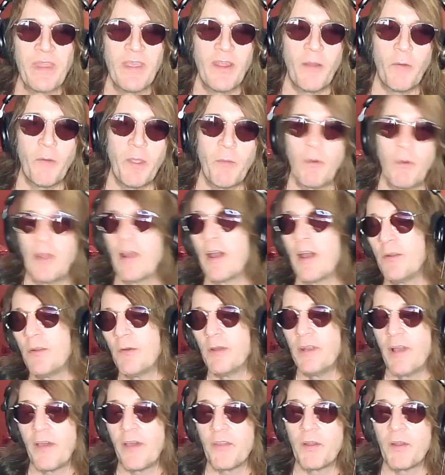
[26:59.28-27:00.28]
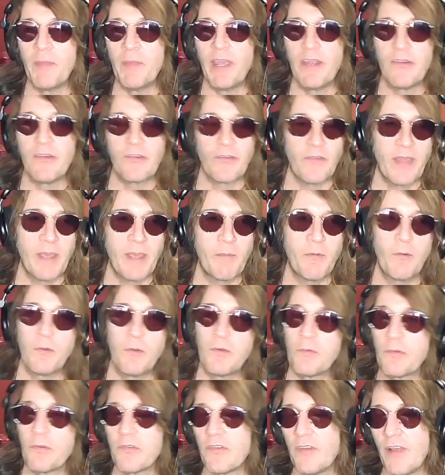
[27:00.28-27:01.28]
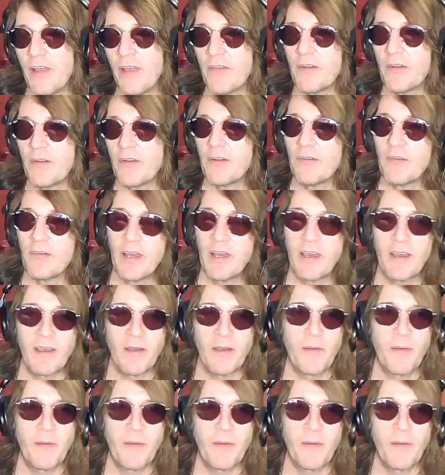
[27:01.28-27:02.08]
We went on to another major label, which was another.